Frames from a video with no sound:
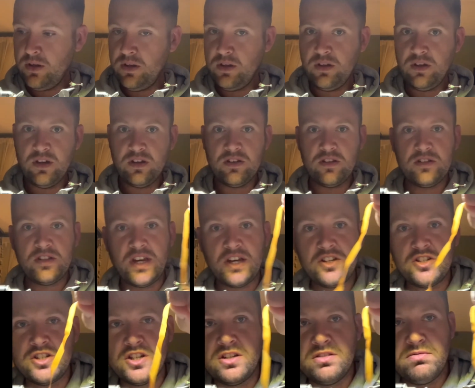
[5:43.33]
There's a
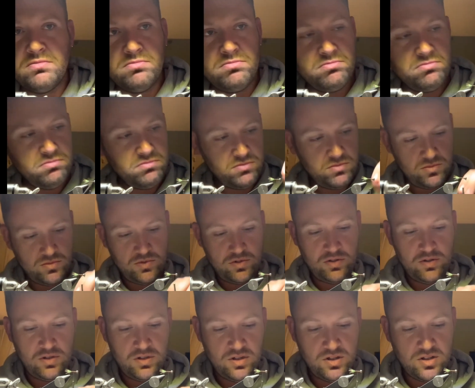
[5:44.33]
section.
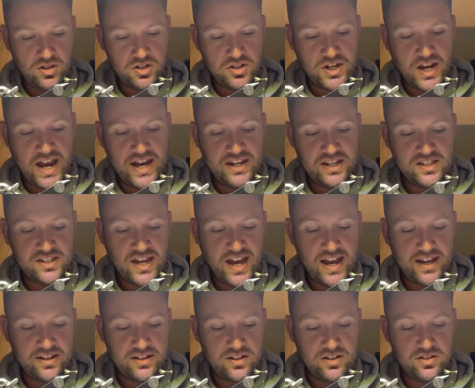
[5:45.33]
There's a shiny
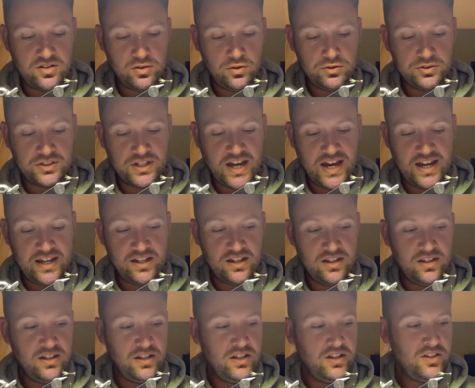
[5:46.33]
side and a dull side.
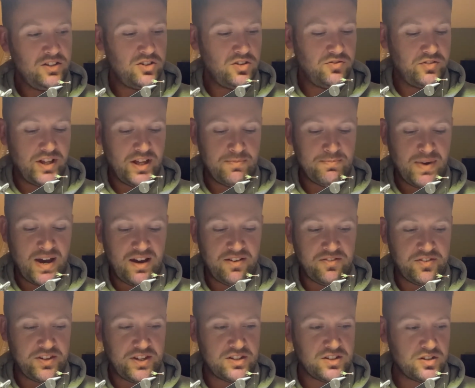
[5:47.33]
Doesn't really matter for
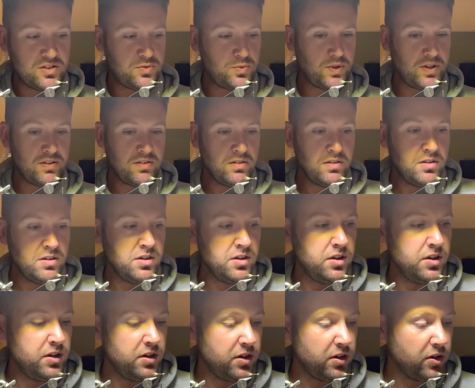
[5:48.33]
this because we're
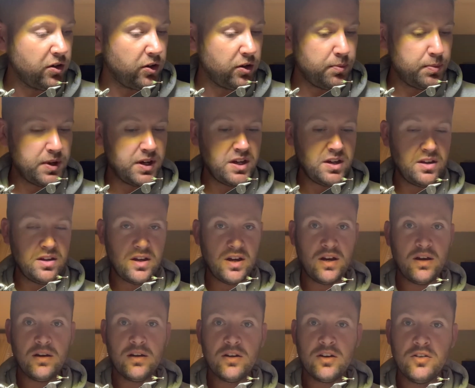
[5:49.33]
going to be
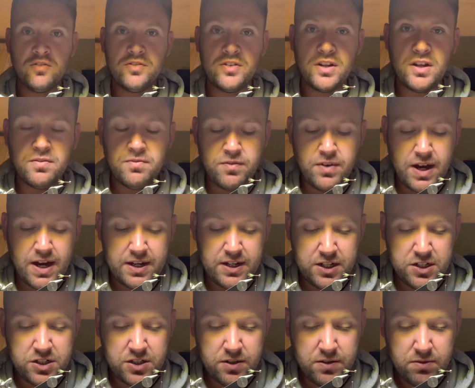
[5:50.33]
covering it in varnish.